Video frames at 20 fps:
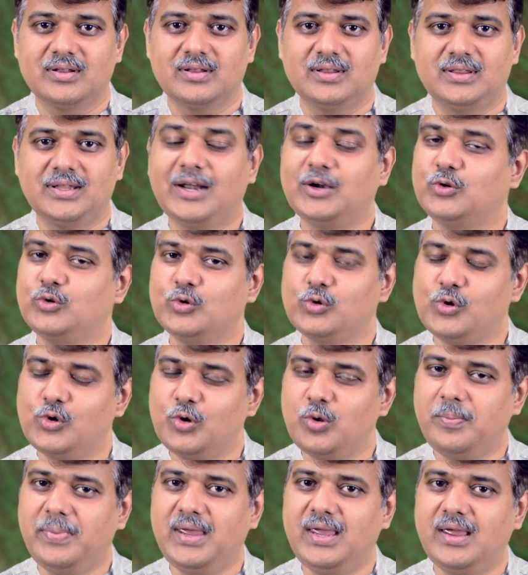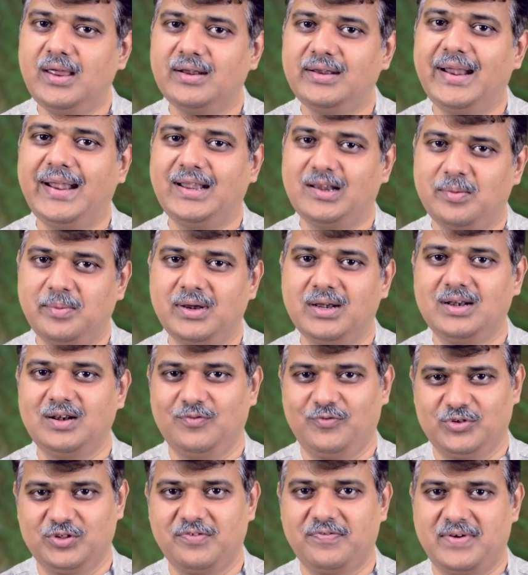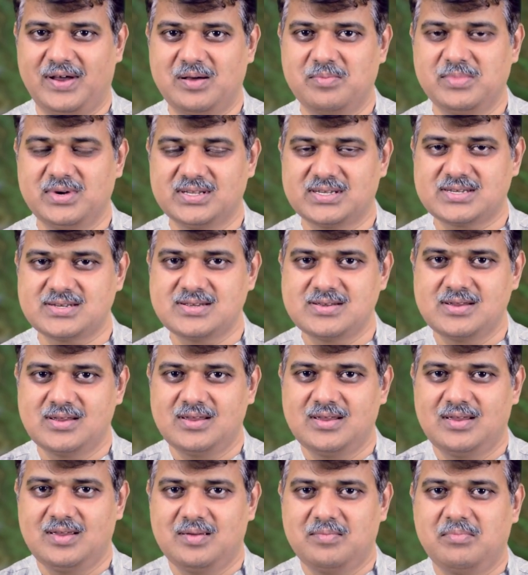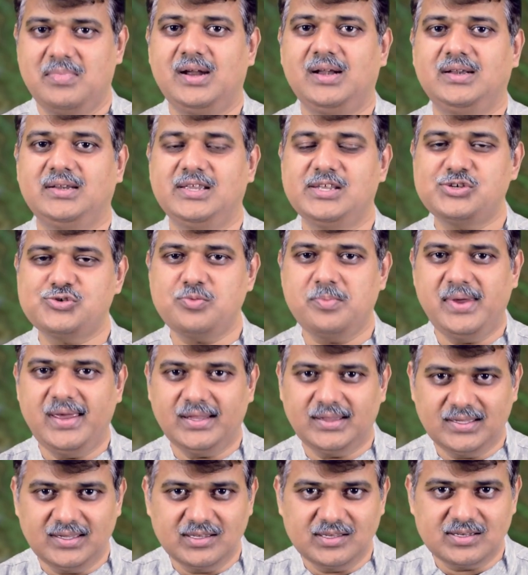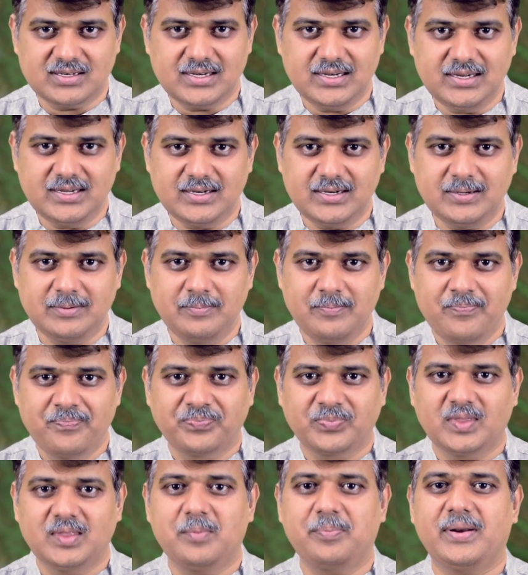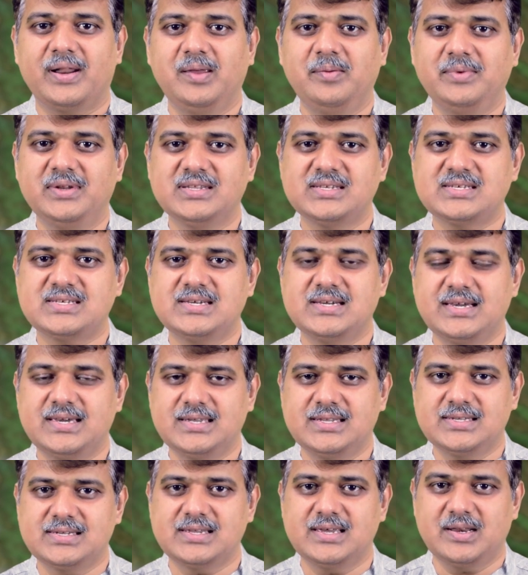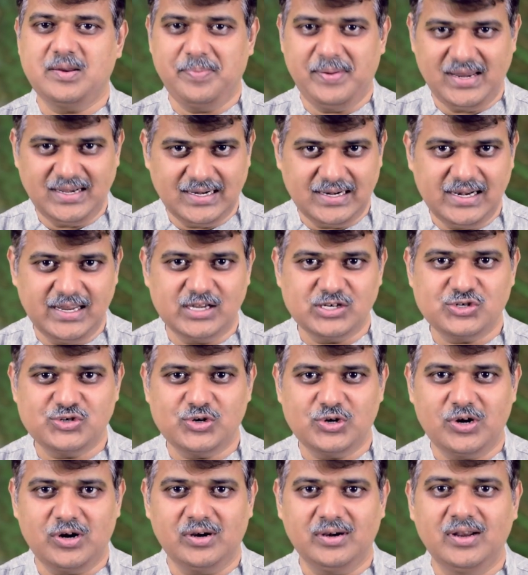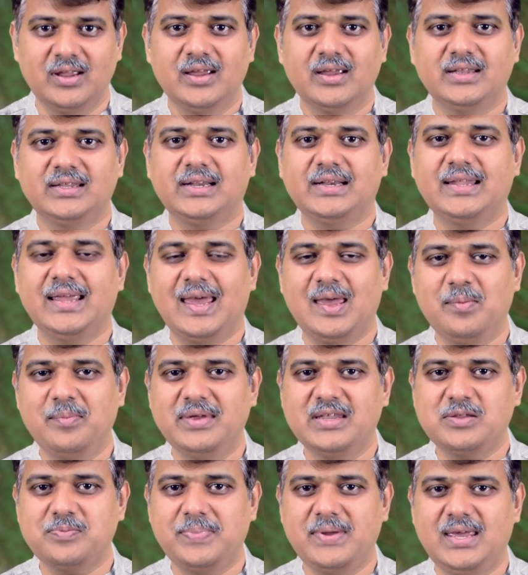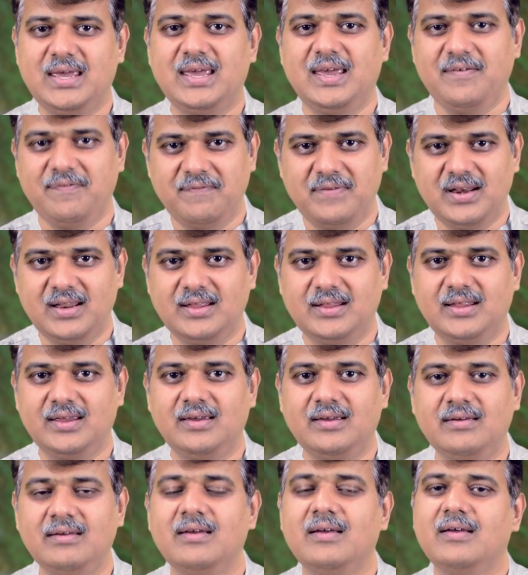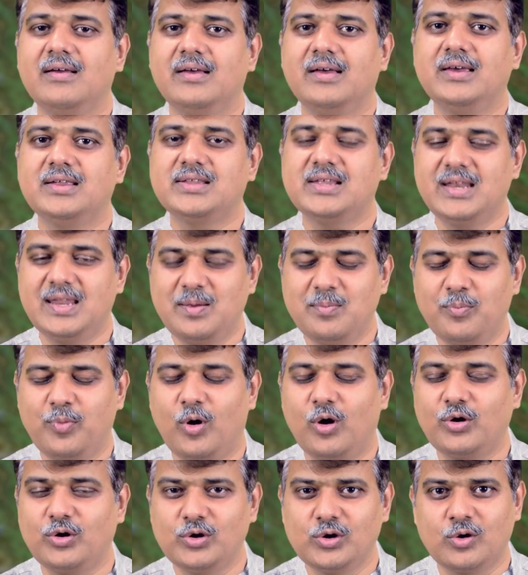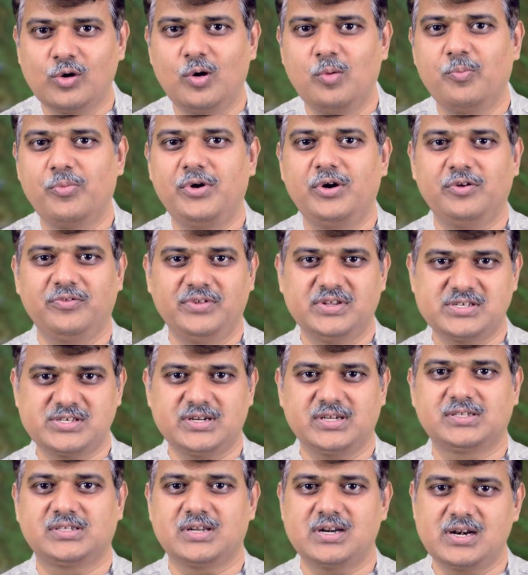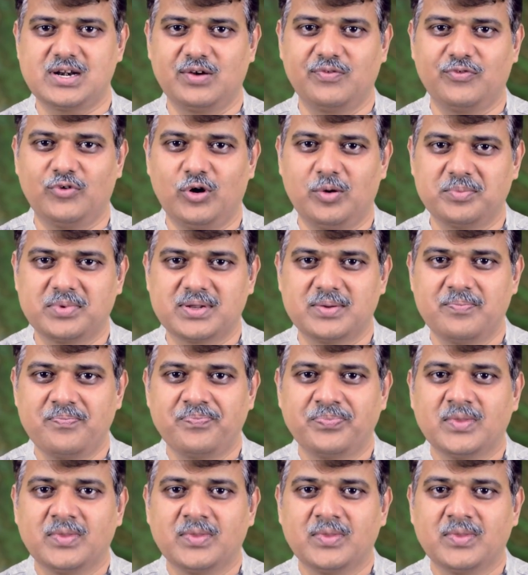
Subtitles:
That would going to be detrimental for the farmers. But just to make things clear, the Prime Minister has repeatedly assured that the MSP, if anything, is an important component of the structural reforms.